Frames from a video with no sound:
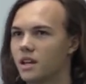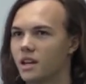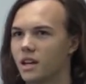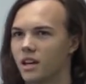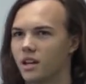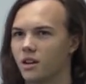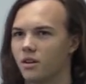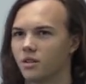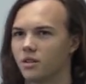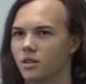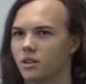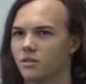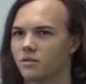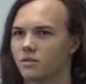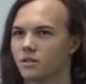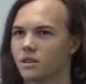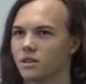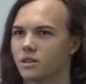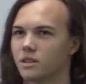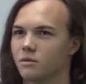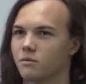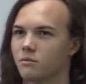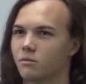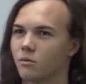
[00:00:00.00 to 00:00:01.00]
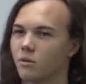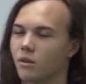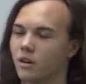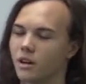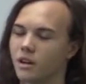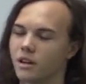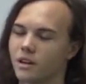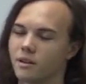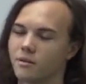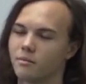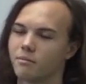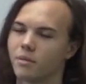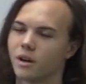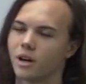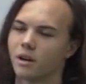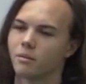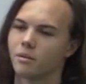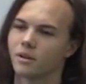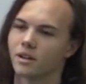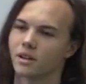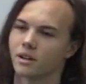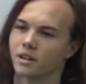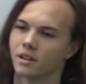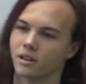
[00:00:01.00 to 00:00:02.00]
and only really one
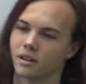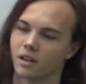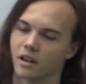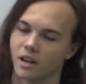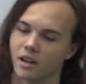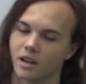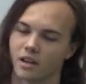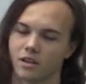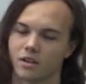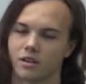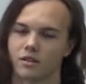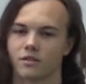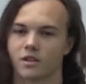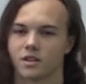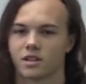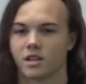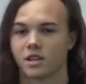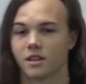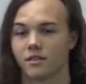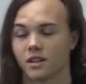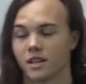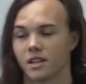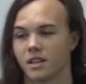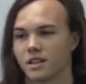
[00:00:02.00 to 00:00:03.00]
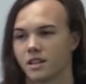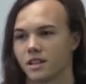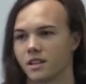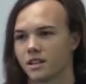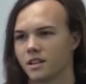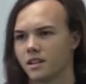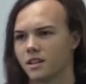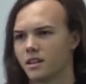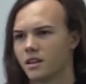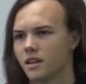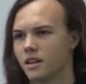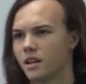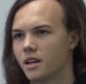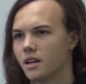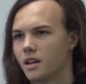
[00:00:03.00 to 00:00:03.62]
public, University of Kentucky.